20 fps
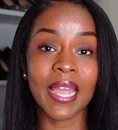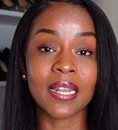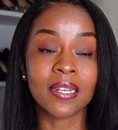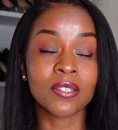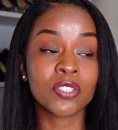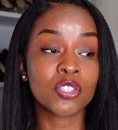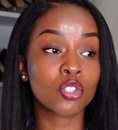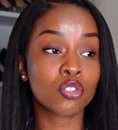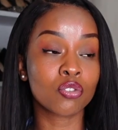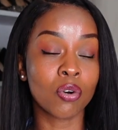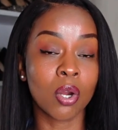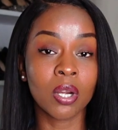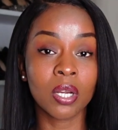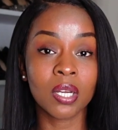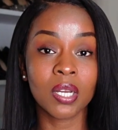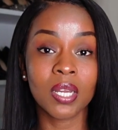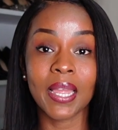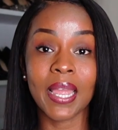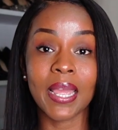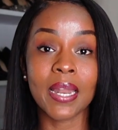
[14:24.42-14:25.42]
and
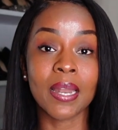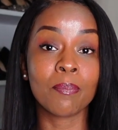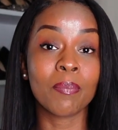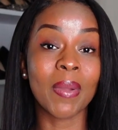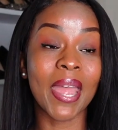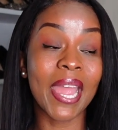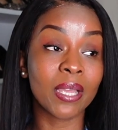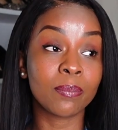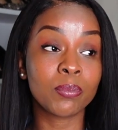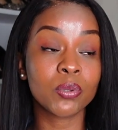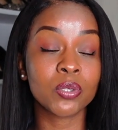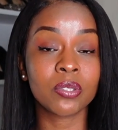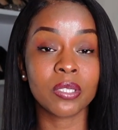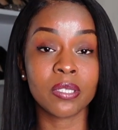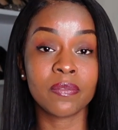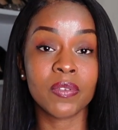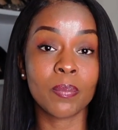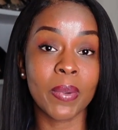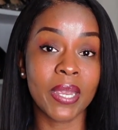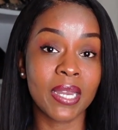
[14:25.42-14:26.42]
stronger and able to
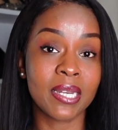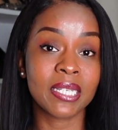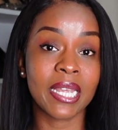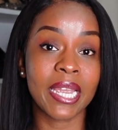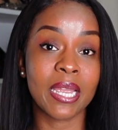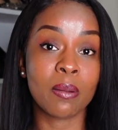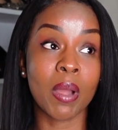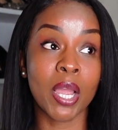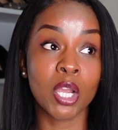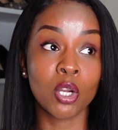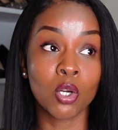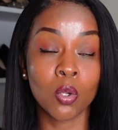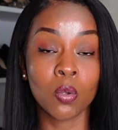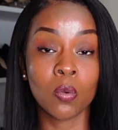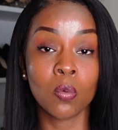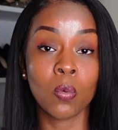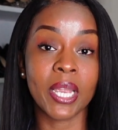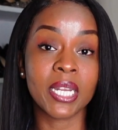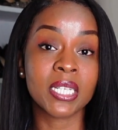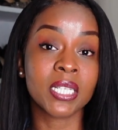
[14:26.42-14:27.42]
even maintain my goal
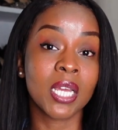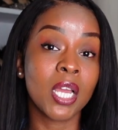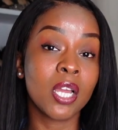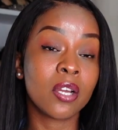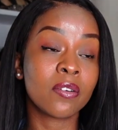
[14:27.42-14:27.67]
weight